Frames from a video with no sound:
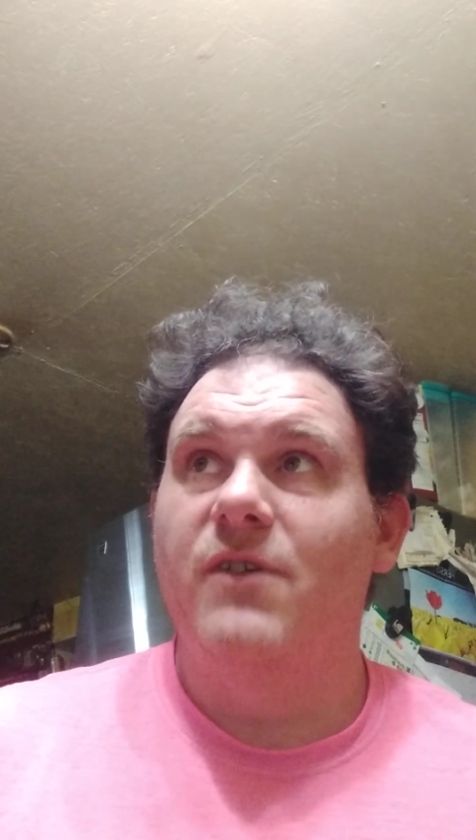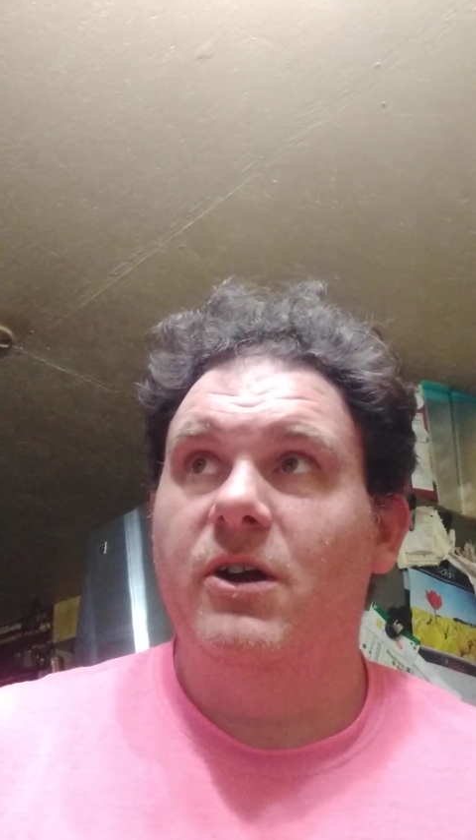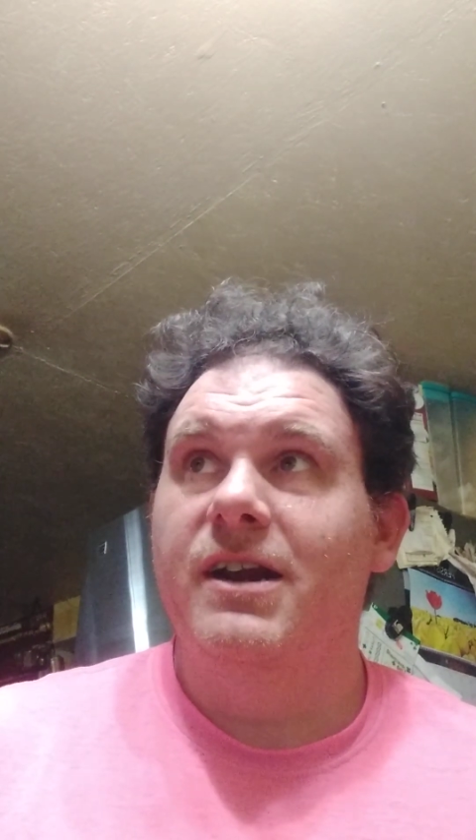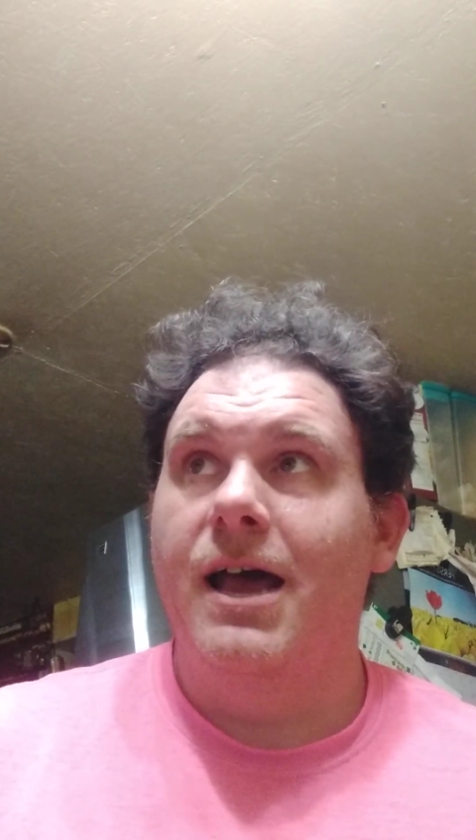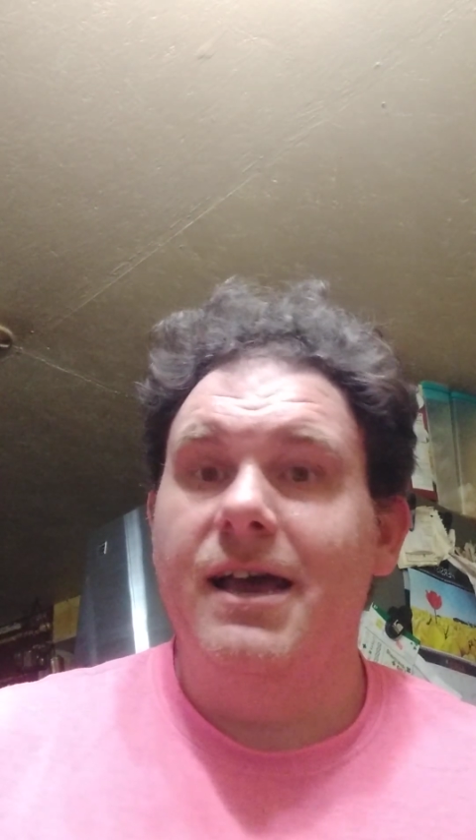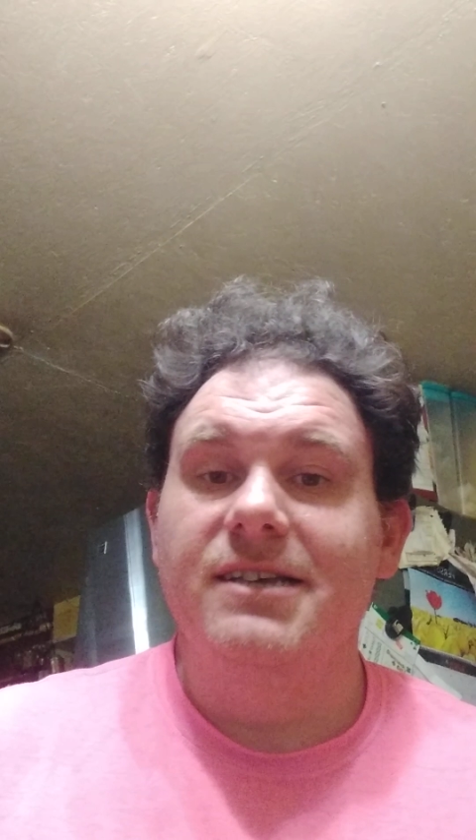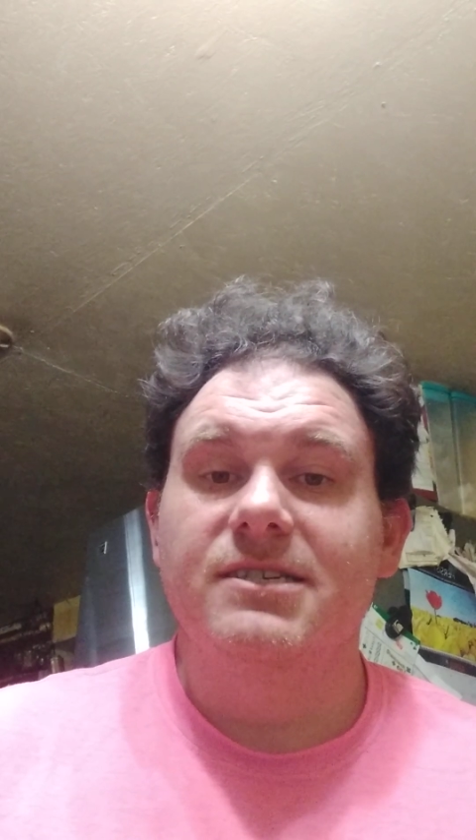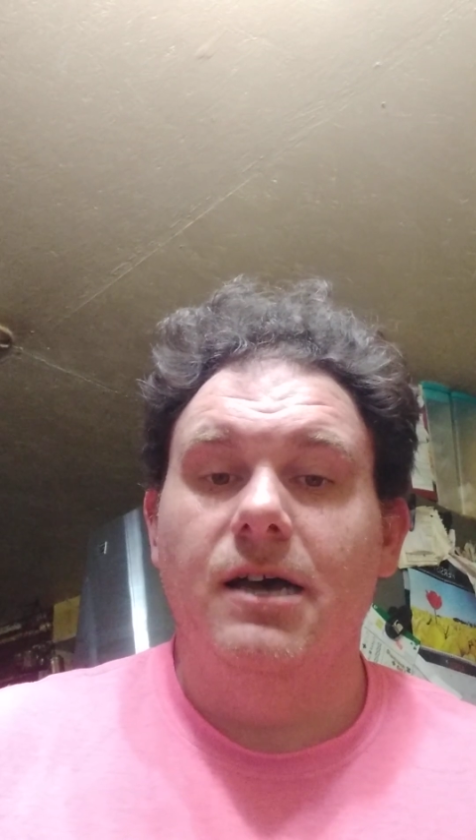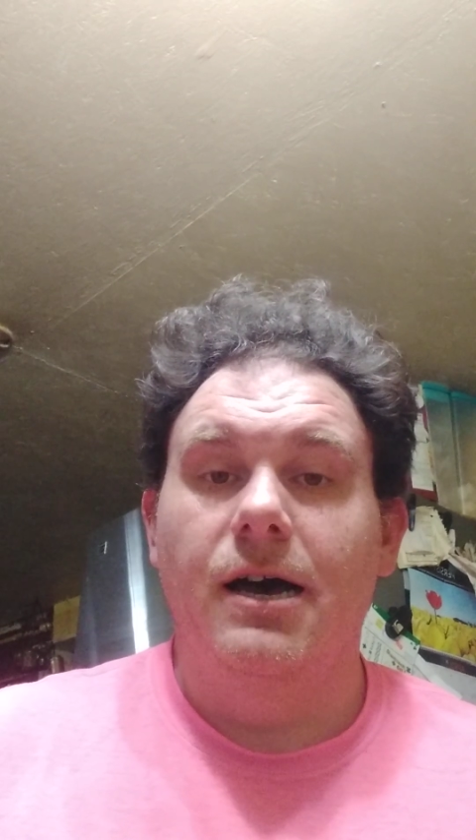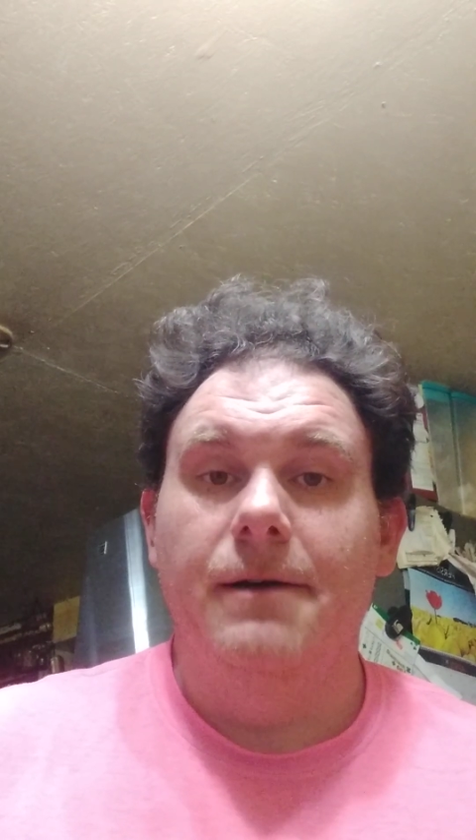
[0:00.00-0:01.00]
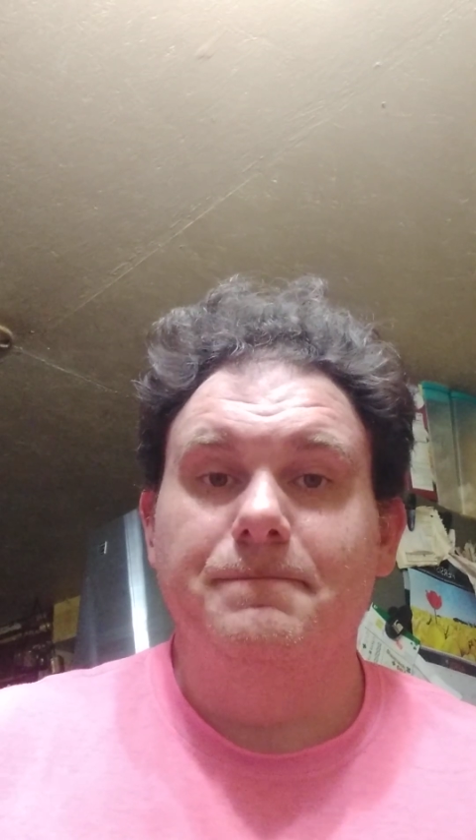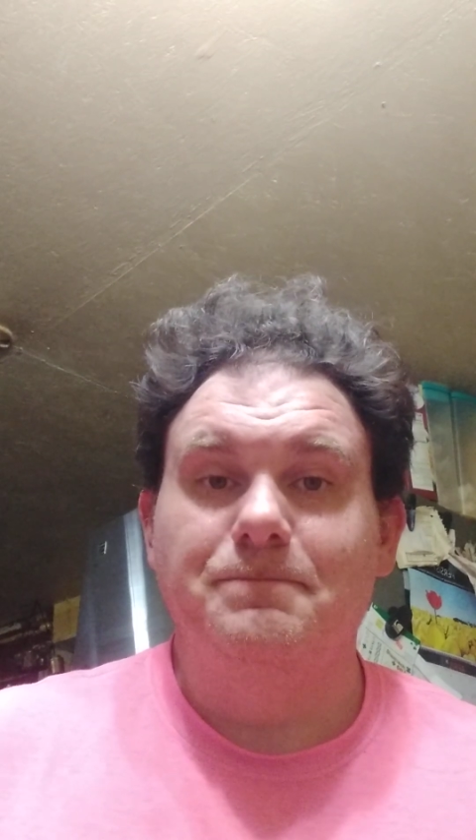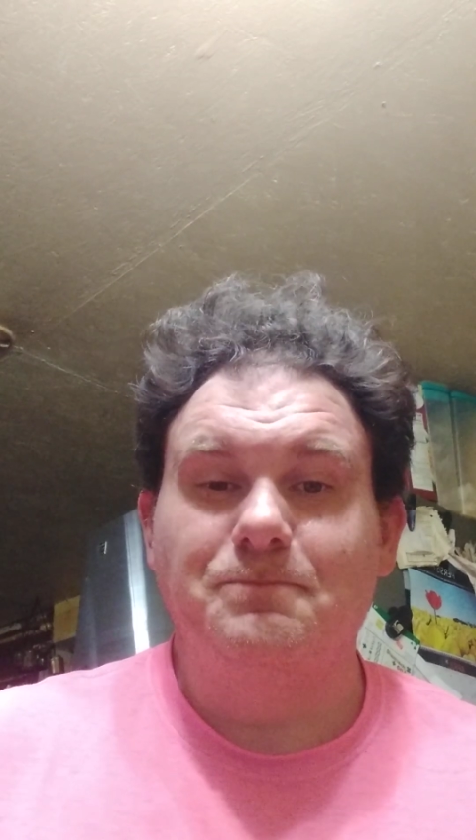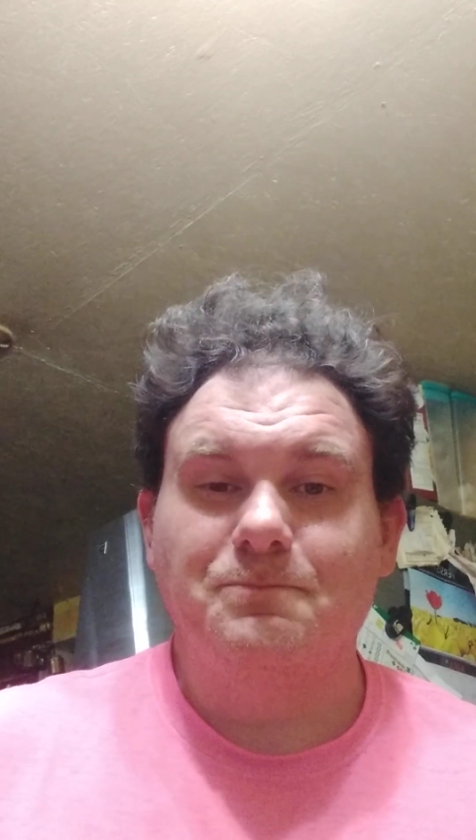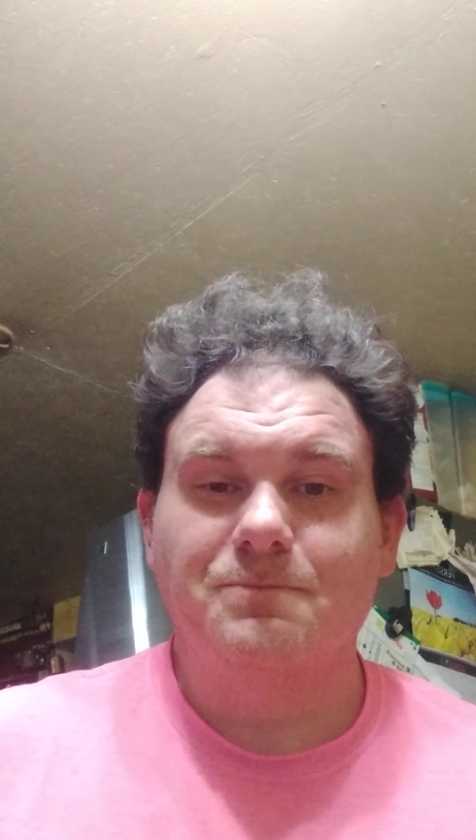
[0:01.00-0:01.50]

very nice. Um,